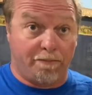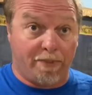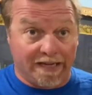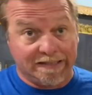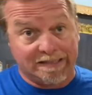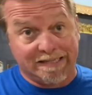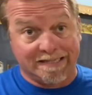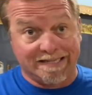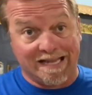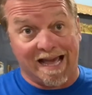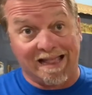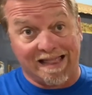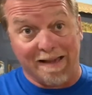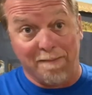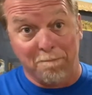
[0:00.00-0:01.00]
pieces
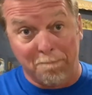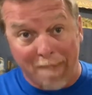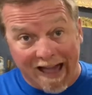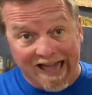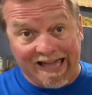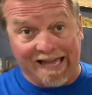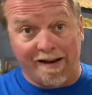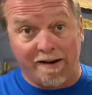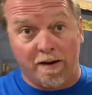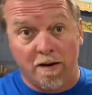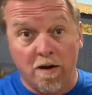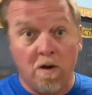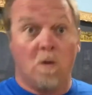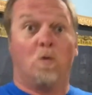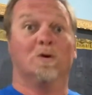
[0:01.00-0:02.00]
that they made
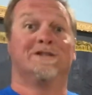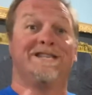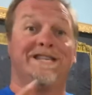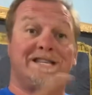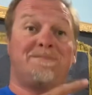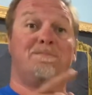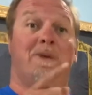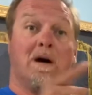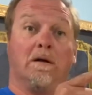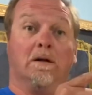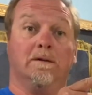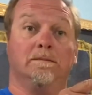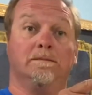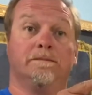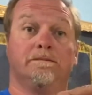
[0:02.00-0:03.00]
was this buckle.